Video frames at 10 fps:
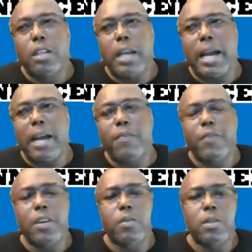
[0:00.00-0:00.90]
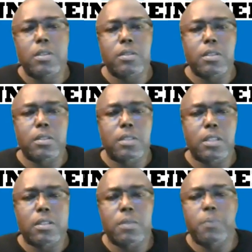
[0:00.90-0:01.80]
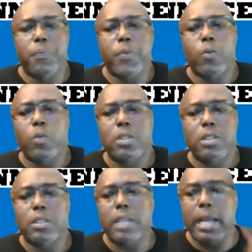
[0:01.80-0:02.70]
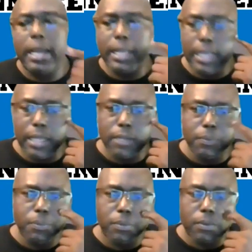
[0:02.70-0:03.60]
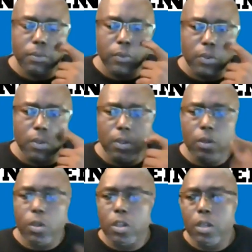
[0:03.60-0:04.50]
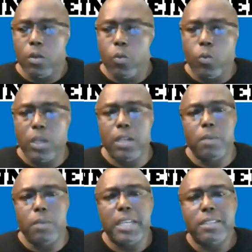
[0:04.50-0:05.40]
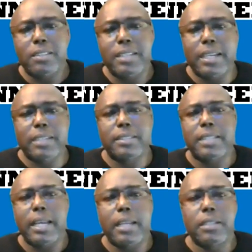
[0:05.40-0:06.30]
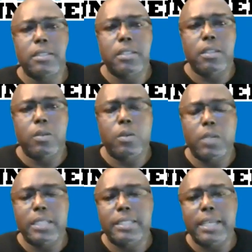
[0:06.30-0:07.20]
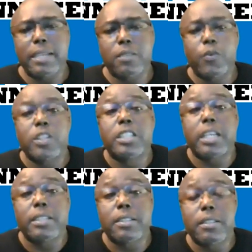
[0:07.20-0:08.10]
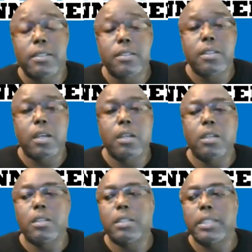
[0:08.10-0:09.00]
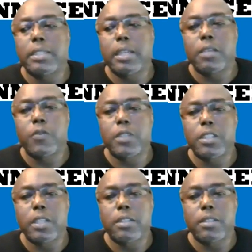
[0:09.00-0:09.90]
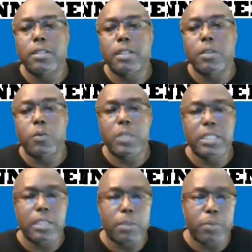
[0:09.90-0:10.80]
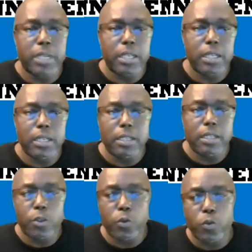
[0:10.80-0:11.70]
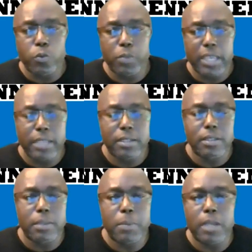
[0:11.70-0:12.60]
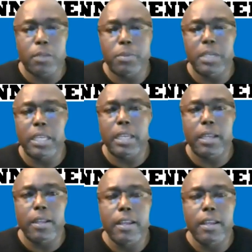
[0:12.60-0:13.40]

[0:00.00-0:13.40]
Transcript: our federal system was designed, and one of the major things that they say is for justice. They say it's for justice, and the reason I'm bringing in these two cases I'm about to bring in